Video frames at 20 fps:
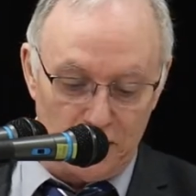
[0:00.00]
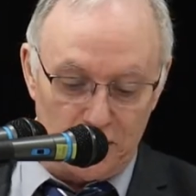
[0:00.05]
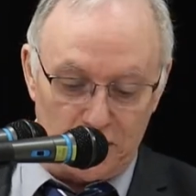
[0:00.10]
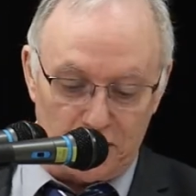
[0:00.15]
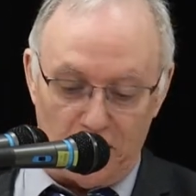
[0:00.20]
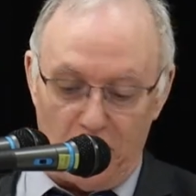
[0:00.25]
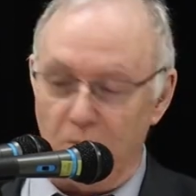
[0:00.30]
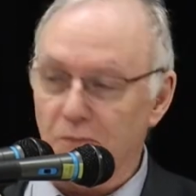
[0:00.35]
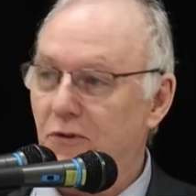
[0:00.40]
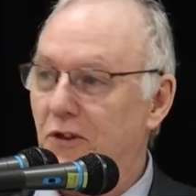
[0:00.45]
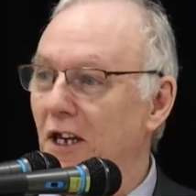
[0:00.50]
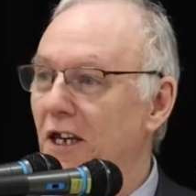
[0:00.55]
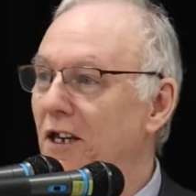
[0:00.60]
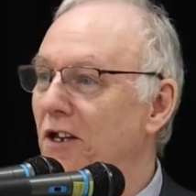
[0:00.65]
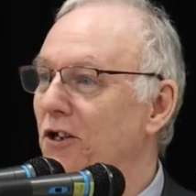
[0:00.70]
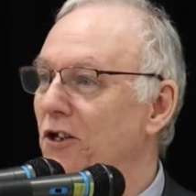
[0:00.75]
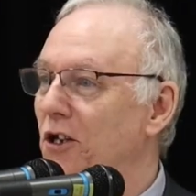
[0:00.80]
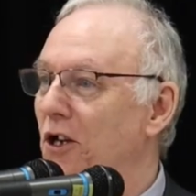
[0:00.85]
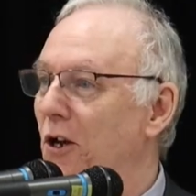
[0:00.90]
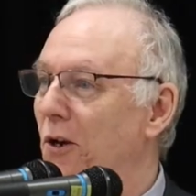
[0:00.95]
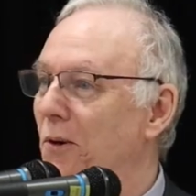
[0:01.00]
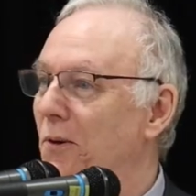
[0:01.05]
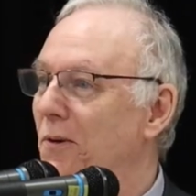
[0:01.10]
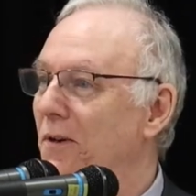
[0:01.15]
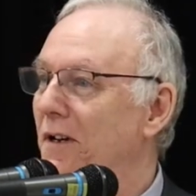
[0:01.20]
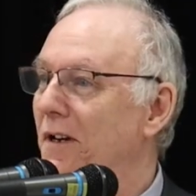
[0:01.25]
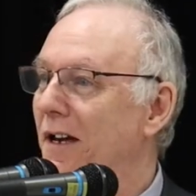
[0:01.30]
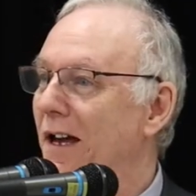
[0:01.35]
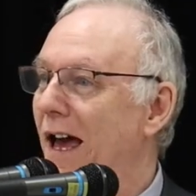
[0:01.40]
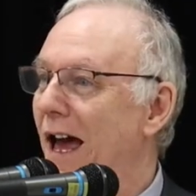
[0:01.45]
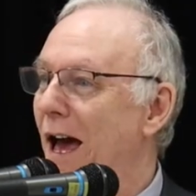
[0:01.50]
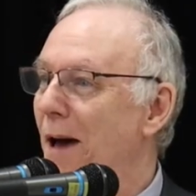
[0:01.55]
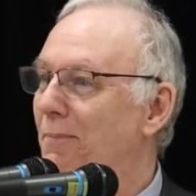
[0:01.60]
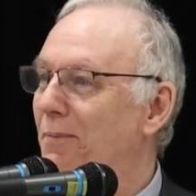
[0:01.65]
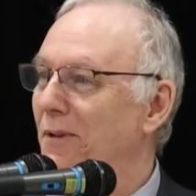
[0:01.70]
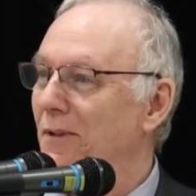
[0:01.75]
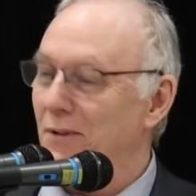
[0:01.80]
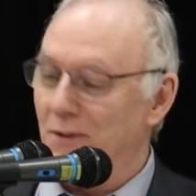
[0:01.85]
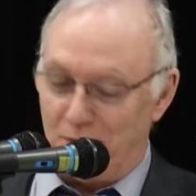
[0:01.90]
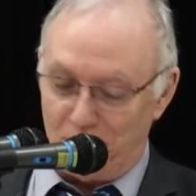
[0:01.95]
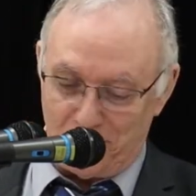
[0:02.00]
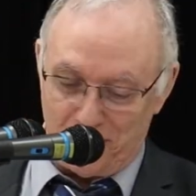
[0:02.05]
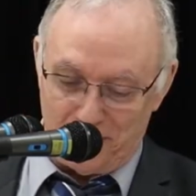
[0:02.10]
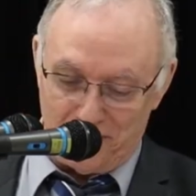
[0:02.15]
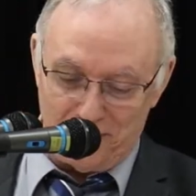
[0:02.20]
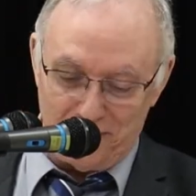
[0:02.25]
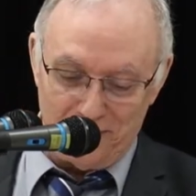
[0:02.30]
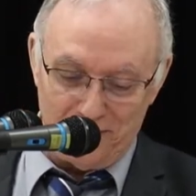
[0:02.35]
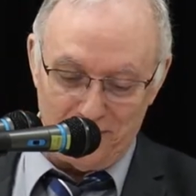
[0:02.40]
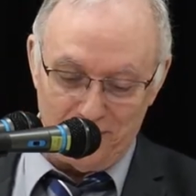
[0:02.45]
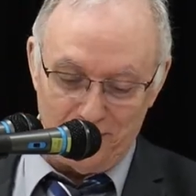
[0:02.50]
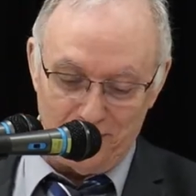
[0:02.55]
something new happens.